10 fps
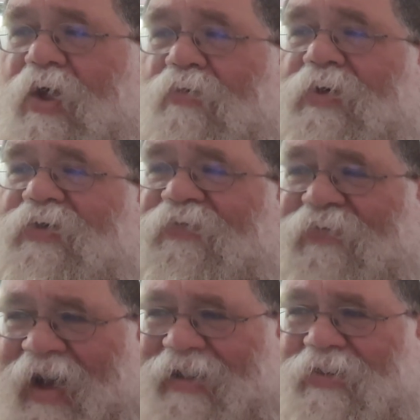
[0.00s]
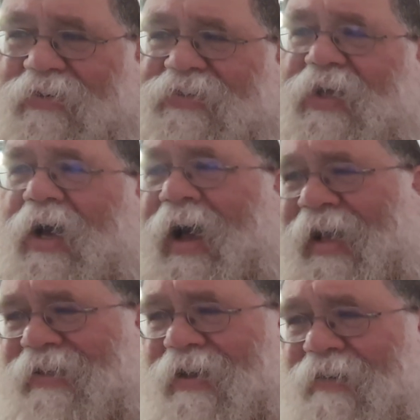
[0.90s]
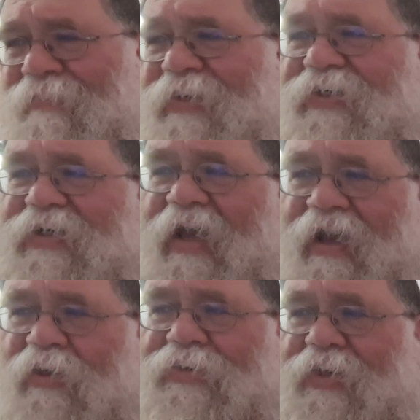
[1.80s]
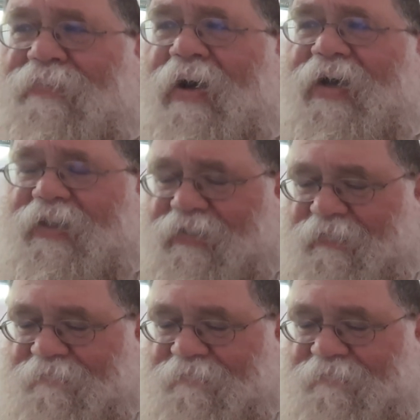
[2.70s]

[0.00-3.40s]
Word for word: which follows Adam, which is a healthy mind.